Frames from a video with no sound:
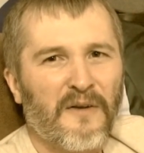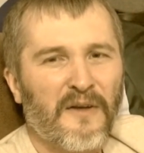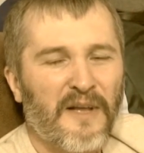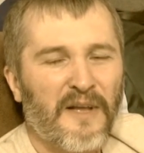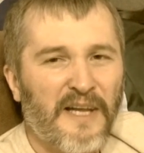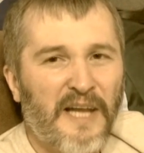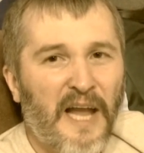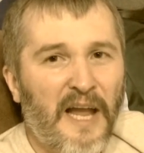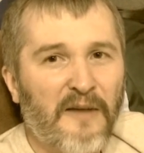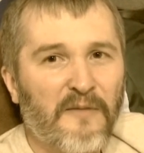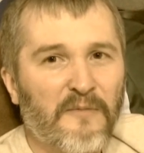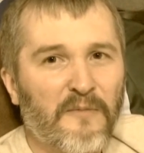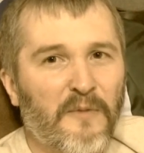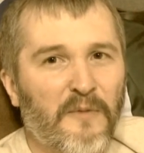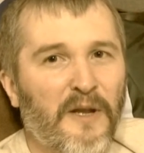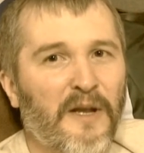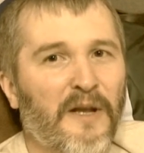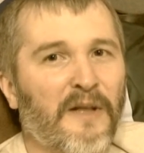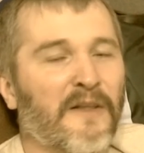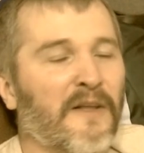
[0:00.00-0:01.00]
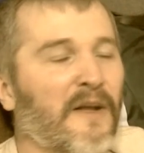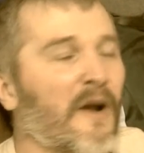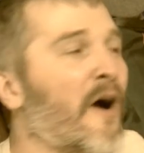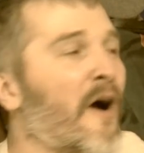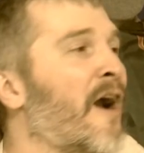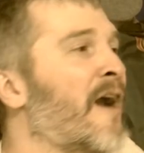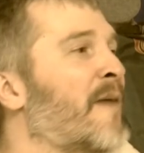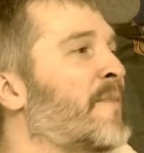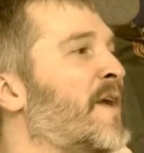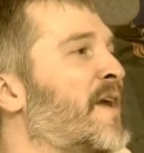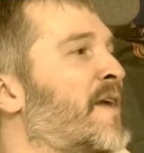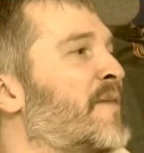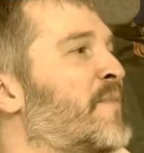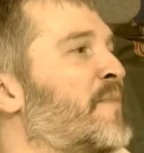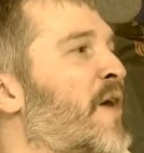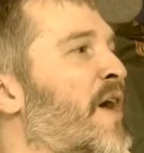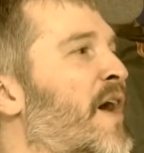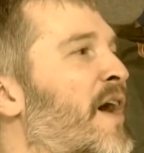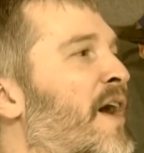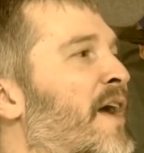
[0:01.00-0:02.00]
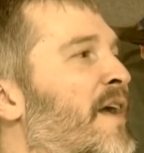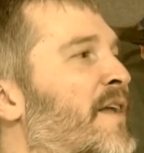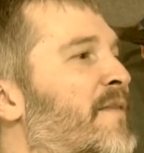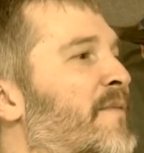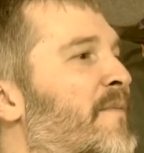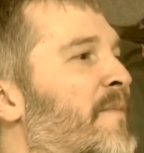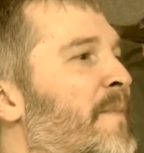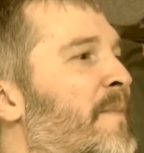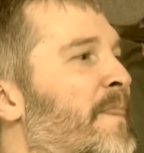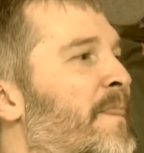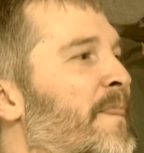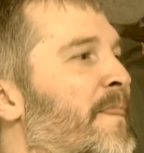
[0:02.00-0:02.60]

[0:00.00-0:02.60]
he can't be in the army, but